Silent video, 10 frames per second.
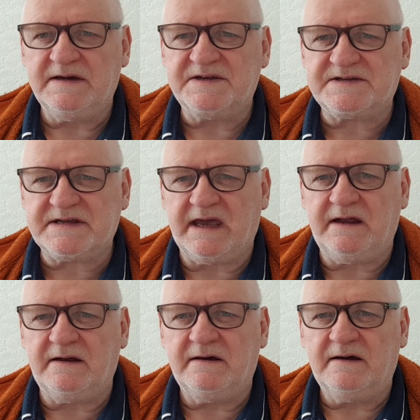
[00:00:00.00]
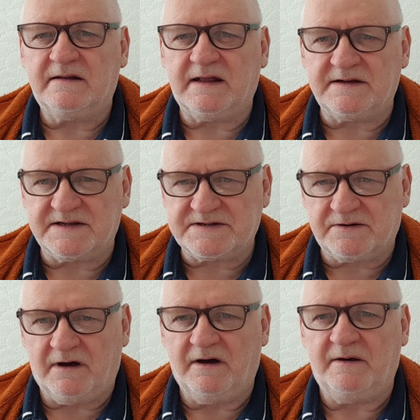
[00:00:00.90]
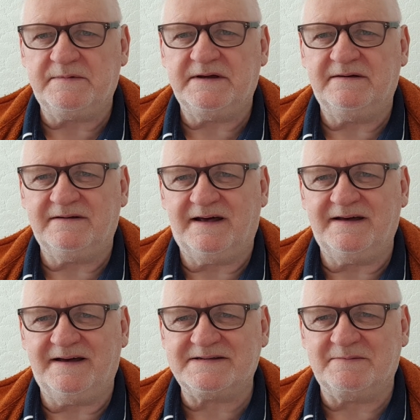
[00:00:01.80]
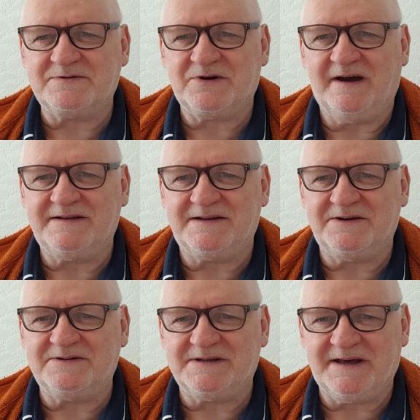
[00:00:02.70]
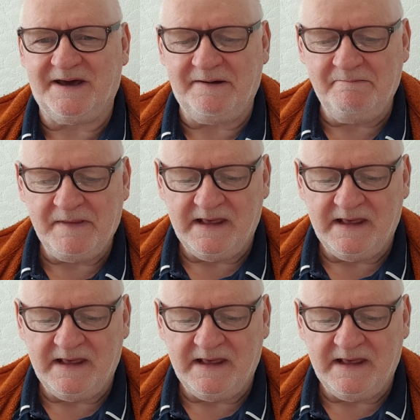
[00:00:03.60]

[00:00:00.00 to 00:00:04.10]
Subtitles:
seen than described, as I'm trying to do today,